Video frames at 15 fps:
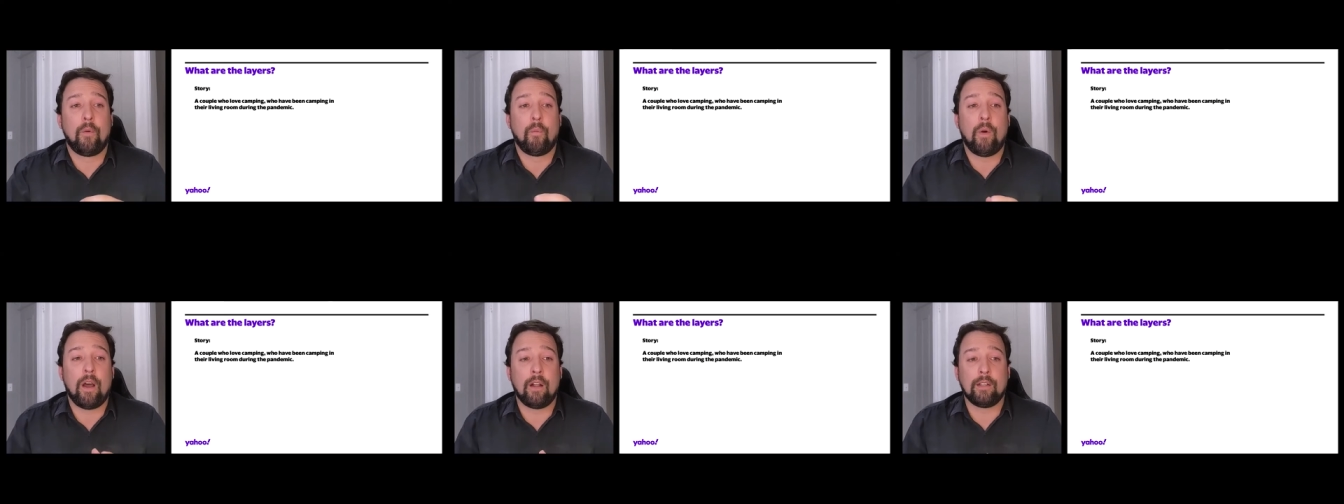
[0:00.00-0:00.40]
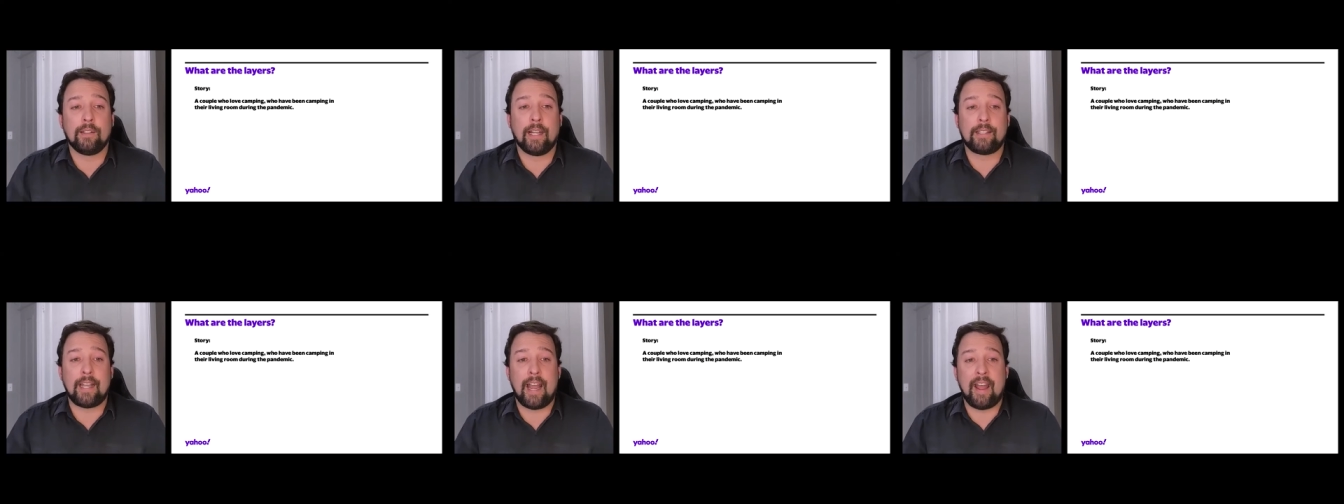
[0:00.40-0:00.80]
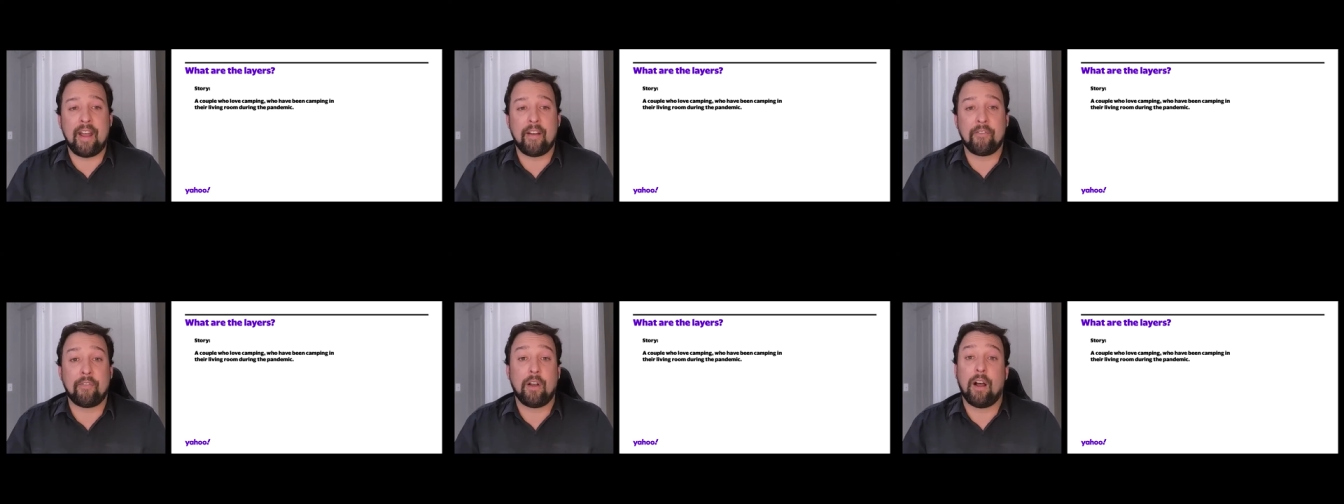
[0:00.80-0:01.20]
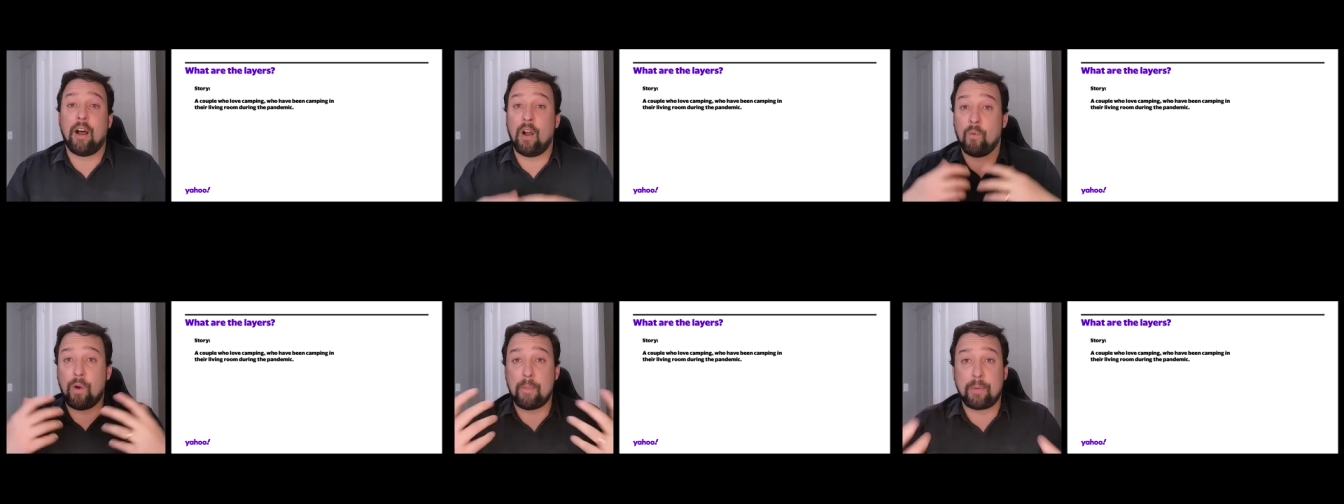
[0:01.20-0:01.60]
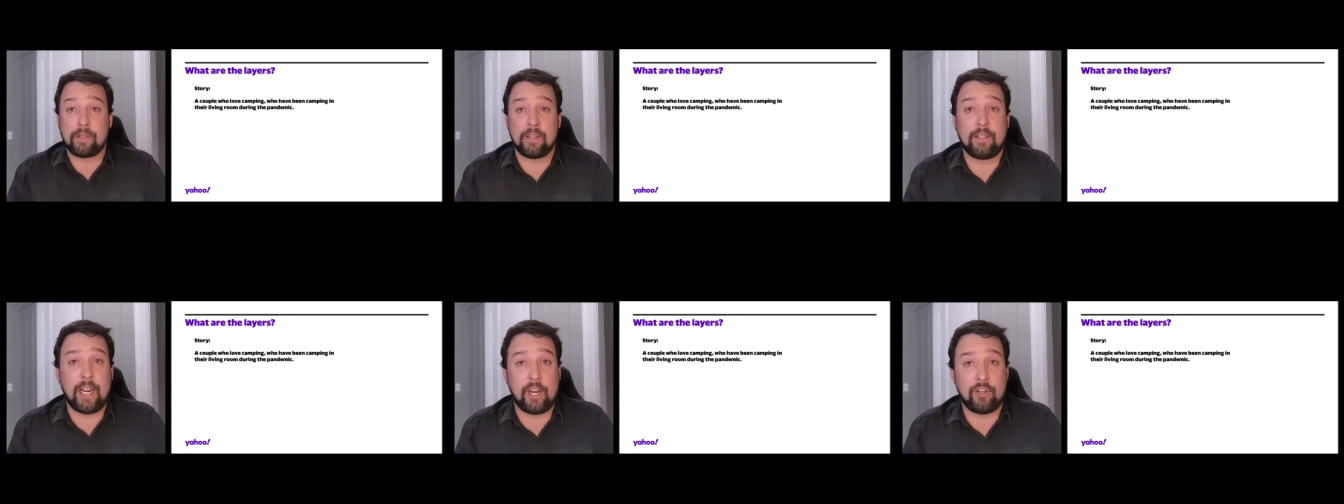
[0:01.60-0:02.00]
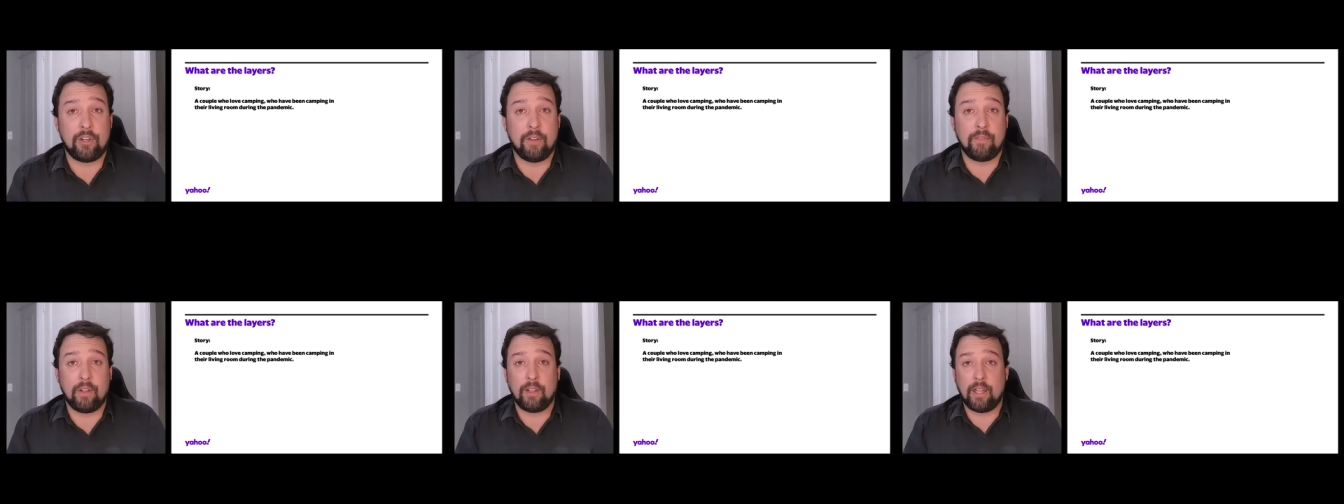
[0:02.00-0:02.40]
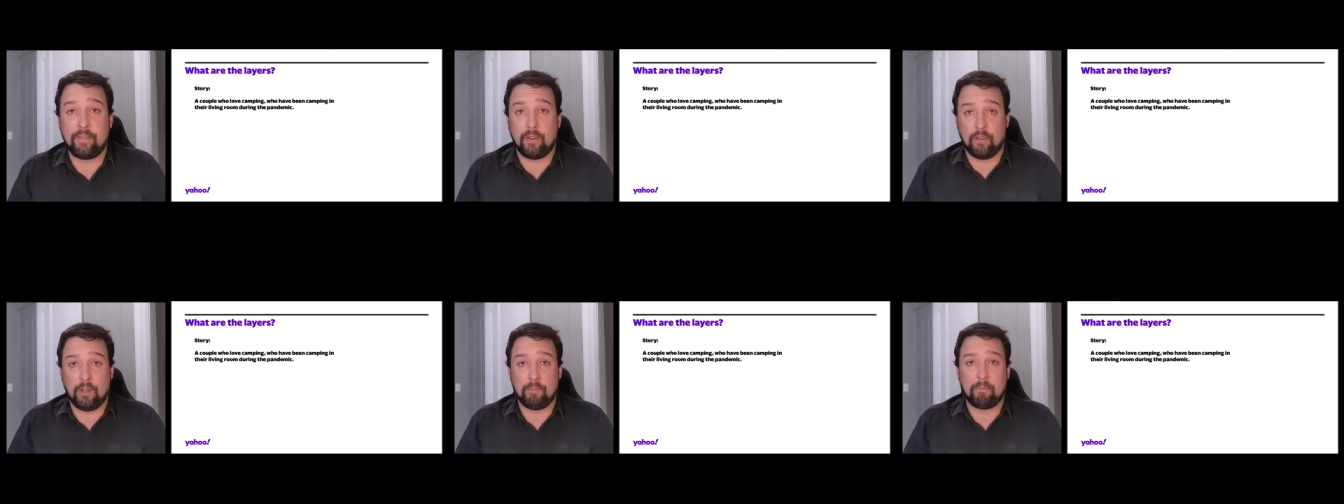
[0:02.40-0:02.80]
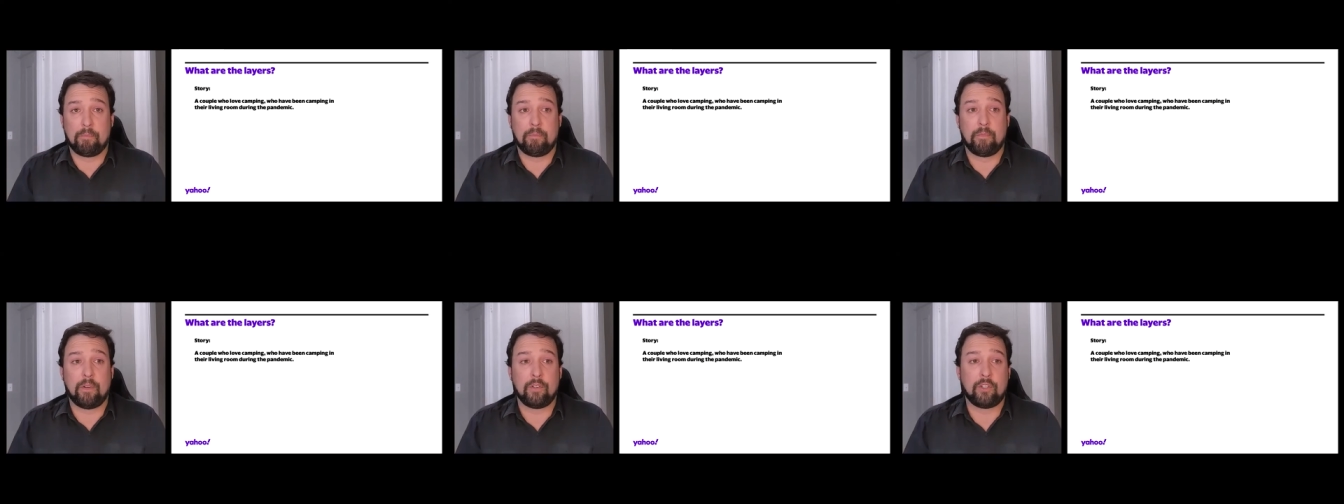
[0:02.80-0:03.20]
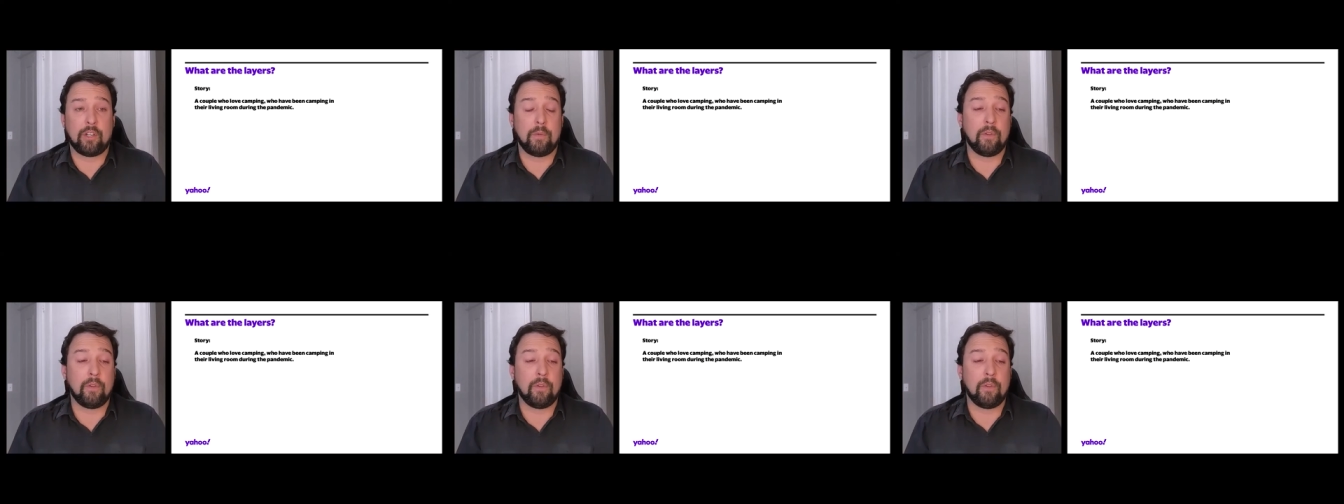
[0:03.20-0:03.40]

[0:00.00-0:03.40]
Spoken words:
well, let's have a representation of their living room. So